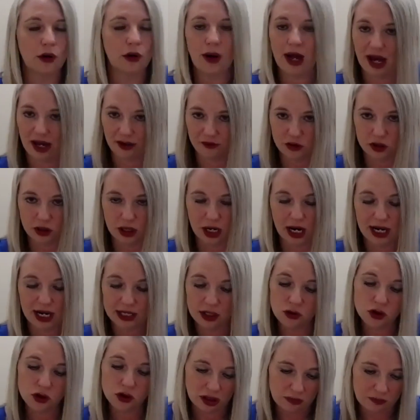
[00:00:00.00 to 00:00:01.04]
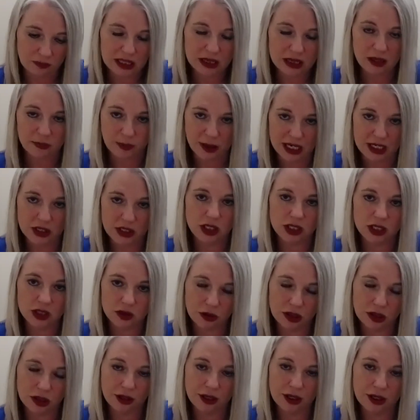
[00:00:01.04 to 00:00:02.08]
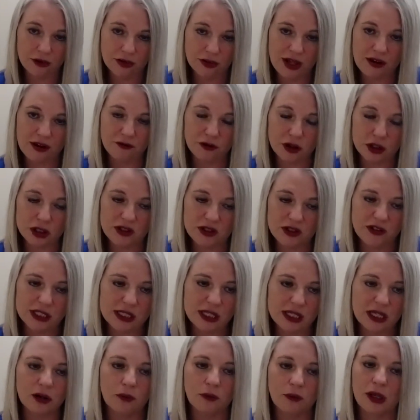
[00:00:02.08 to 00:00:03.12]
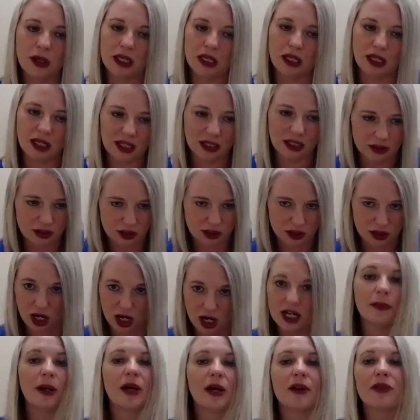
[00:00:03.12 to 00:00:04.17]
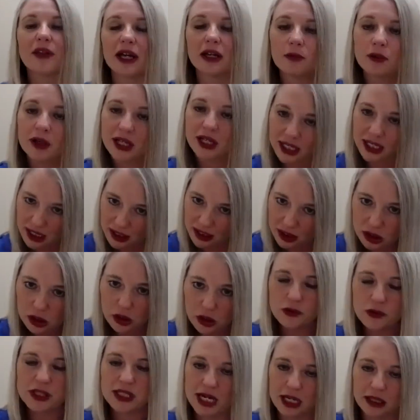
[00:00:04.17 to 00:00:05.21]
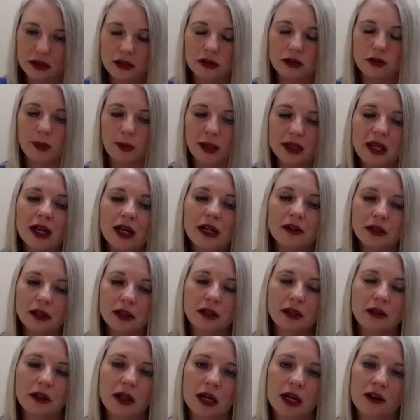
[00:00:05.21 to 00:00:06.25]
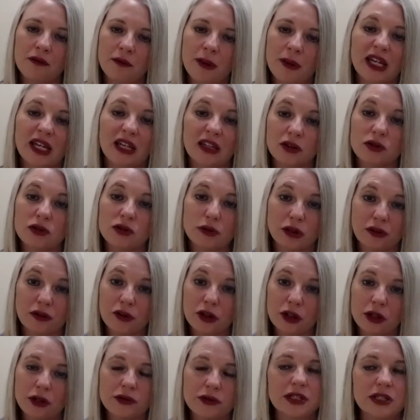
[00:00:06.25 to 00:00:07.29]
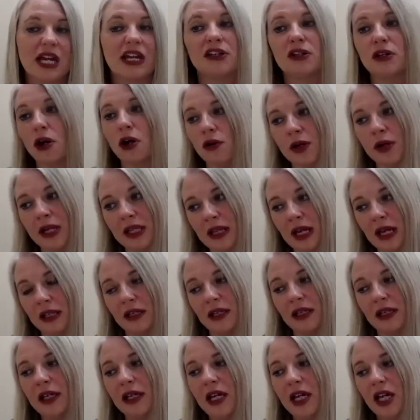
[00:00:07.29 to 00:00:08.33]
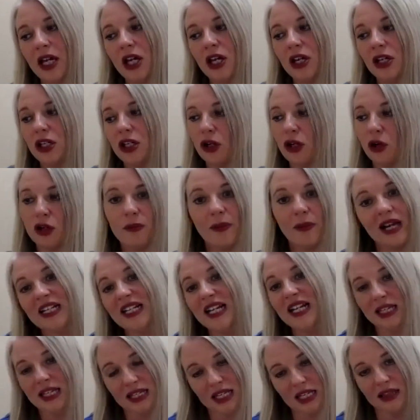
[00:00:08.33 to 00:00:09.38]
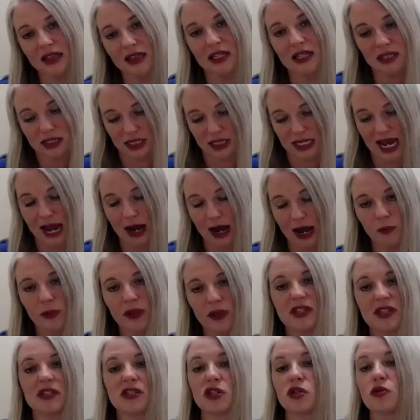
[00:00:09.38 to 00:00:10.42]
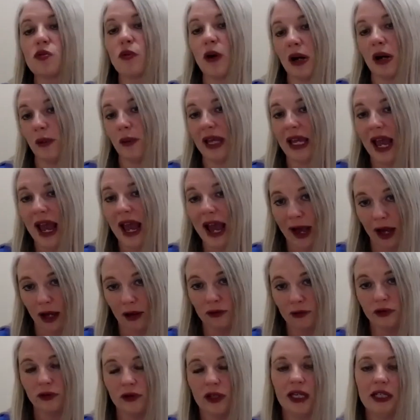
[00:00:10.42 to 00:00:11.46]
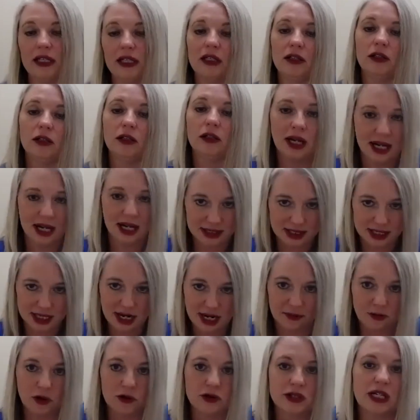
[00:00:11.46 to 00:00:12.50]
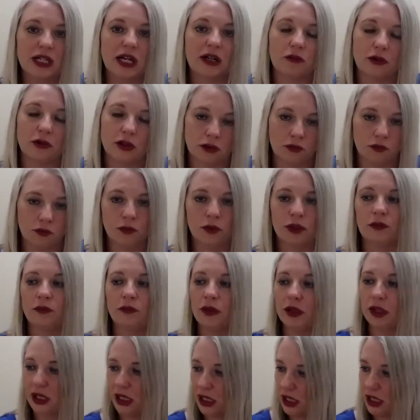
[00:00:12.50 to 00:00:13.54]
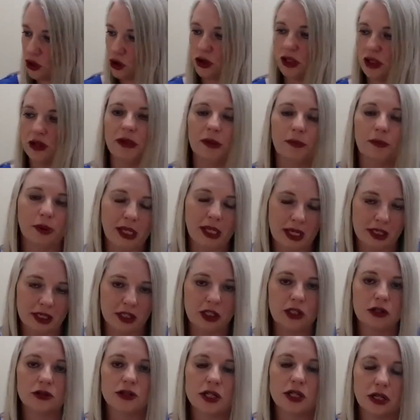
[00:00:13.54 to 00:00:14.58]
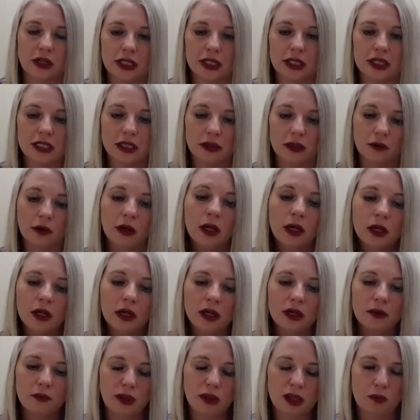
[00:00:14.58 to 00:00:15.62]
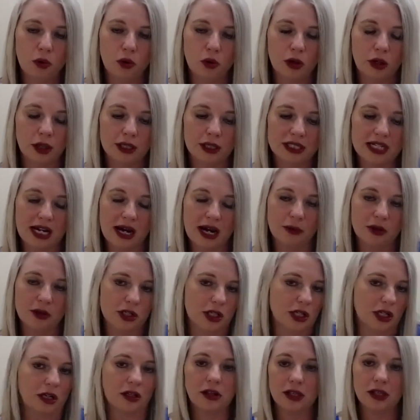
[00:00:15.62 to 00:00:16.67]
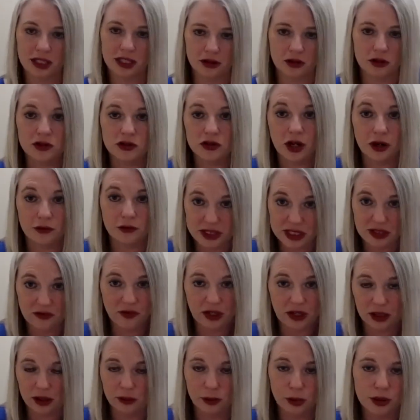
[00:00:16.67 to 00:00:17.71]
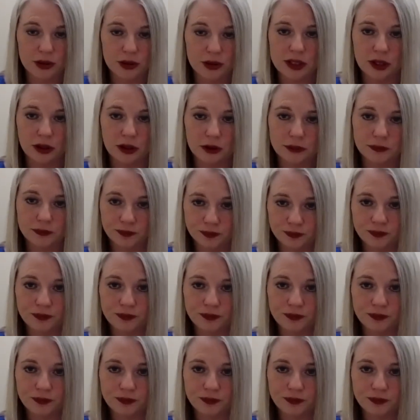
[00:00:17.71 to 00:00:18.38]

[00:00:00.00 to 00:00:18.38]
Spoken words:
after I usually meet the patients when they're here at that first visit, and we can talk about that when I kind of close that loop on that of making those referrals, and knowing that you might not need this now, but this is what we have. And as time goes on, when we get a treatment plan and you're starting to be more established in our clinic, those are always available. So